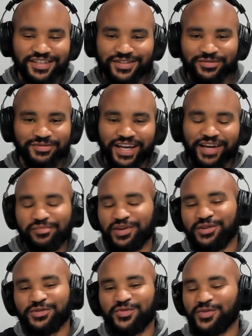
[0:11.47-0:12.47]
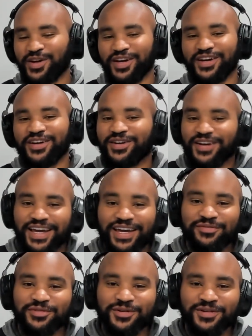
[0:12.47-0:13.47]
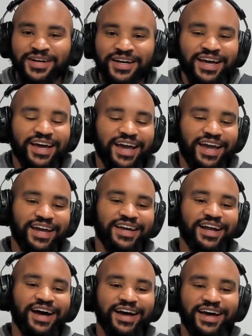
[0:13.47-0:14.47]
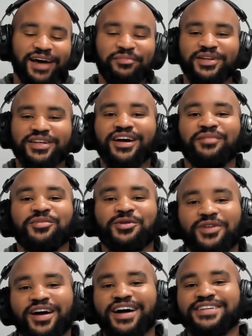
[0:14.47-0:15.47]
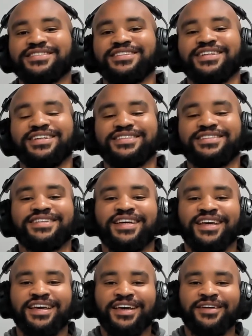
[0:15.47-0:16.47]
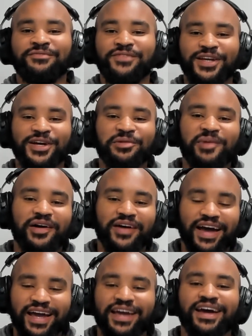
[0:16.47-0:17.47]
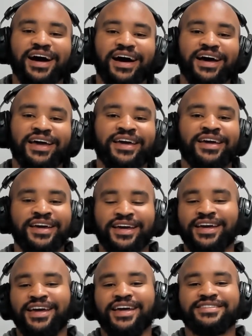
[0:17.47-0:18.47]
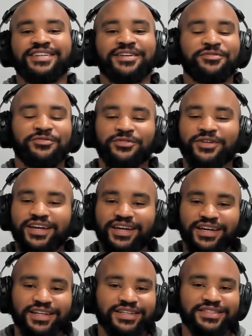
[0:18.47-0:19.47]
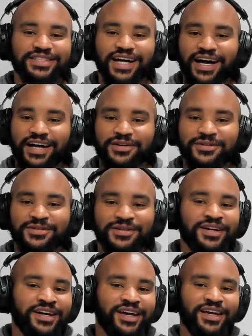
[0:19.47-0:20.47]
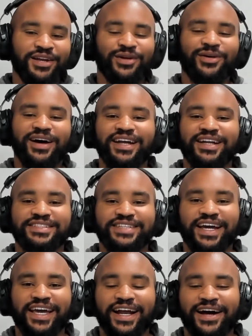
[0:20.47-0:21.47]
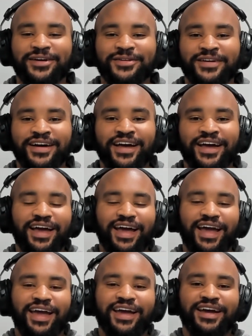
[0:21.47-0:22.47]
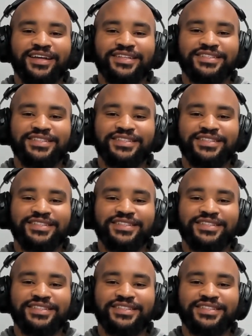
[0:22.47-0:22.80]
they can be used for good or evil. And I happened to come across this video about AI. It said free in the title. You know, I had to check it out. And